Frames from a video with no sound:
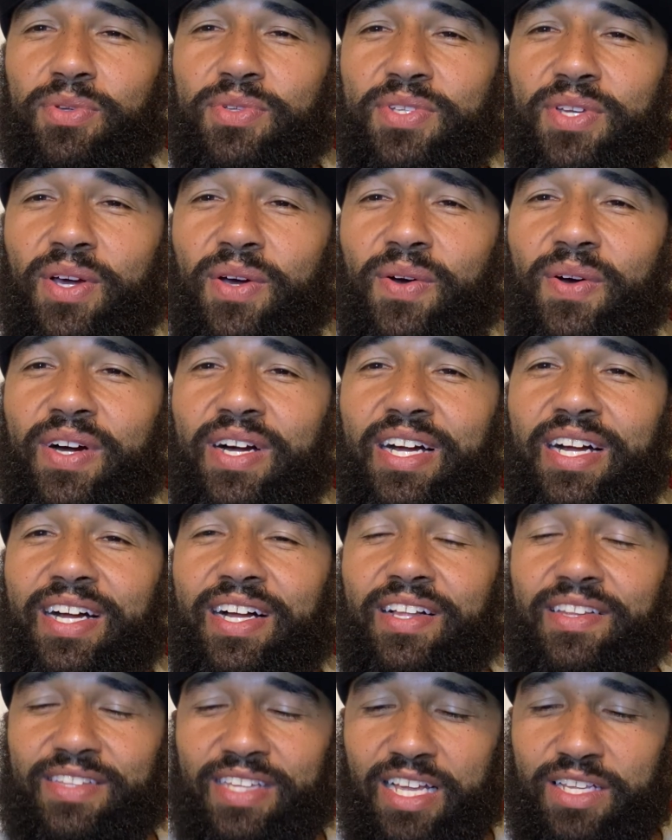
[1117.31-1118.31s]
So
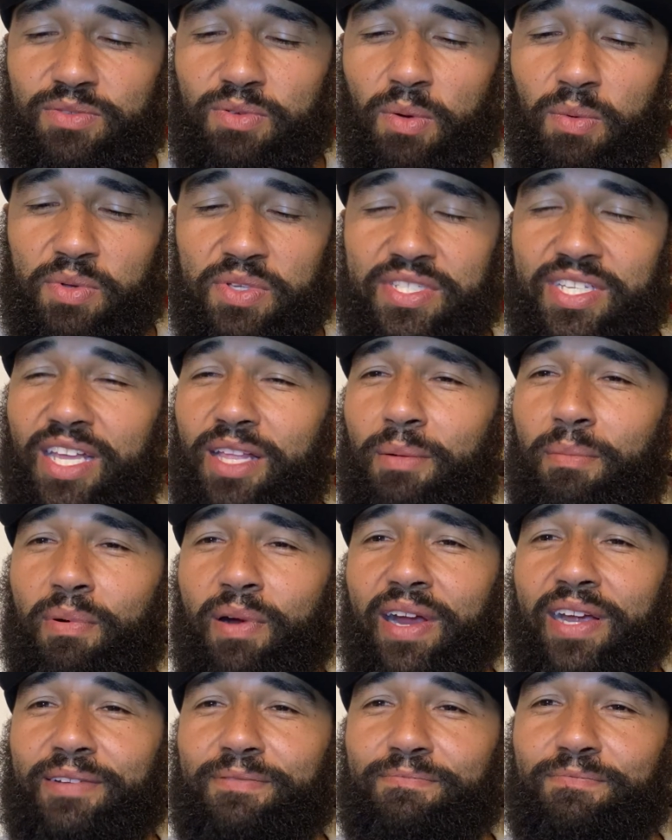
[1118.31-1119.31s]
that's what we'll
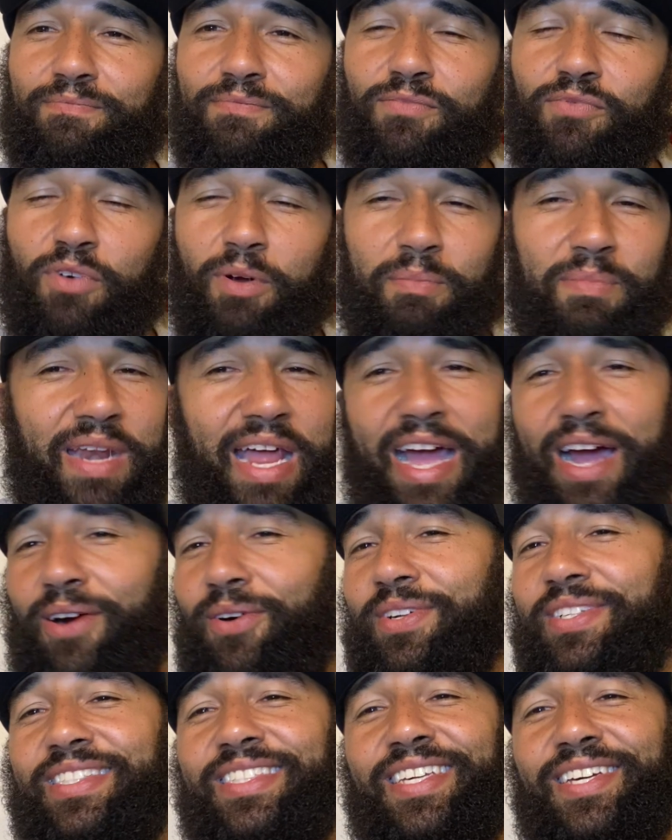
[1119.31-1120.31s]
celebrate from
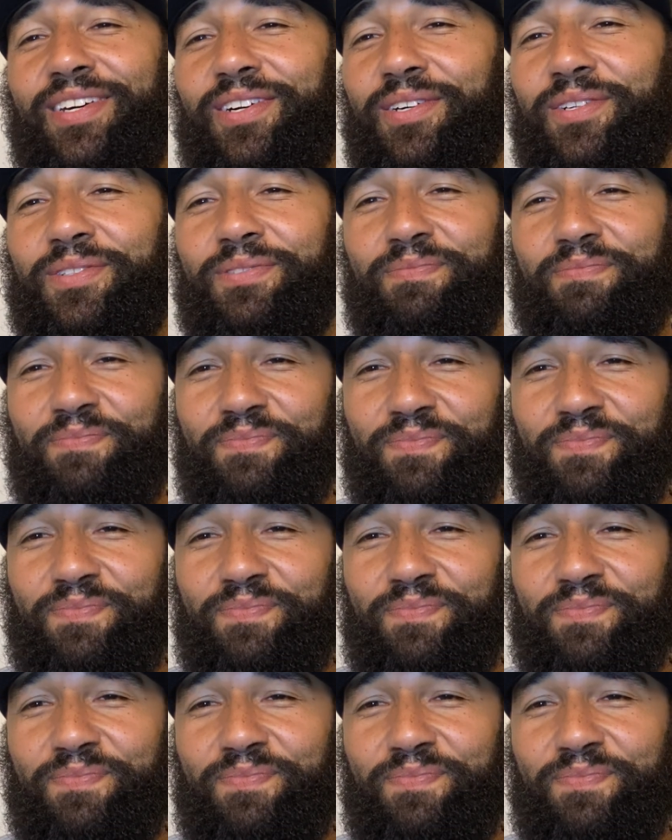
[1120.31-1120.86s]
now until